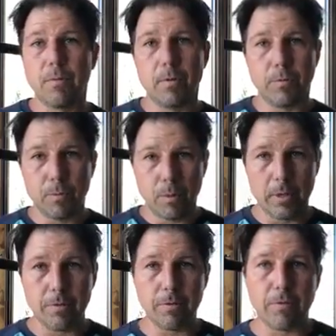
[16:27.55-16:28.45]
This
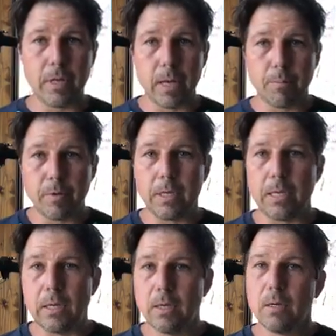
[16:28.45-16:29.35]
releases
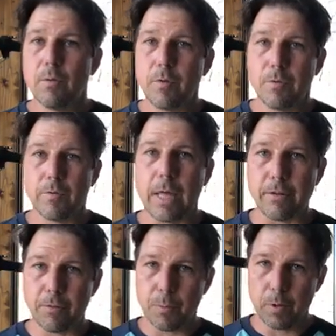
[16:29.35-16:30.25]
DMT, which is
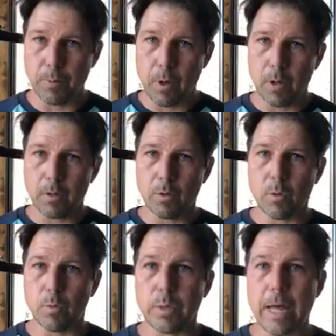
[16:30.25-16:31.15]
that spirit molecule.
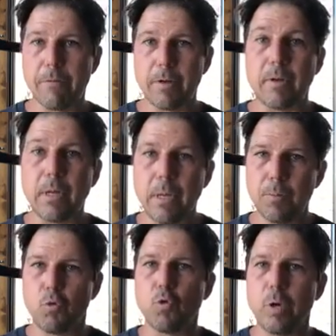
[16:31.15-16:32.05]
When we have a
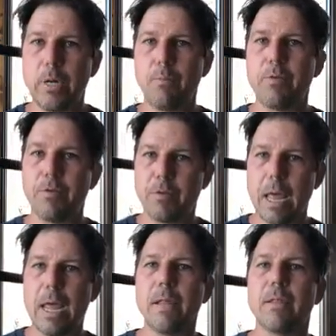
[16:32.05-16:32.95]
deep dream
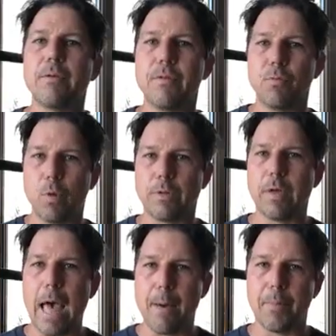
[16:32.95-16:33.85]
state, this is what's
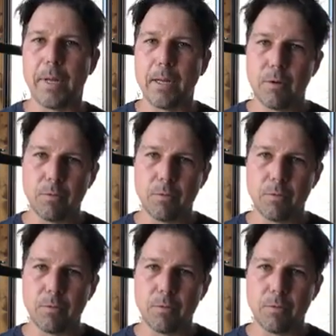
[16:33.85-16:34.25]
happening.